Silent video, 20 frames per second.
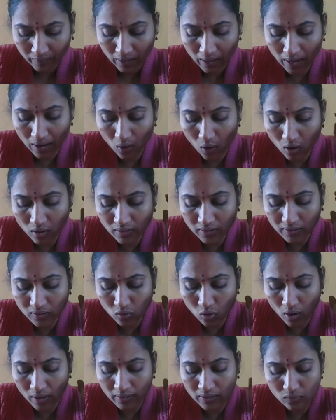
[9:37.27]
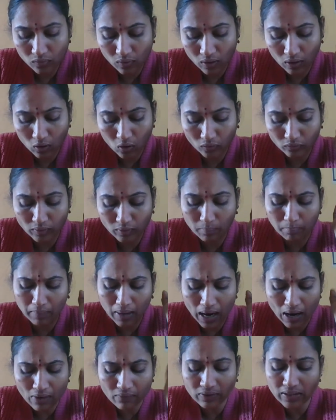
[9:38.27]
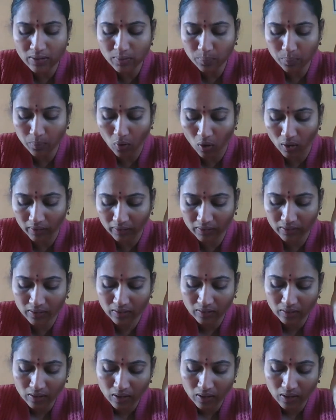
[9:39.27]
Alongside, soil is one of the marvelous product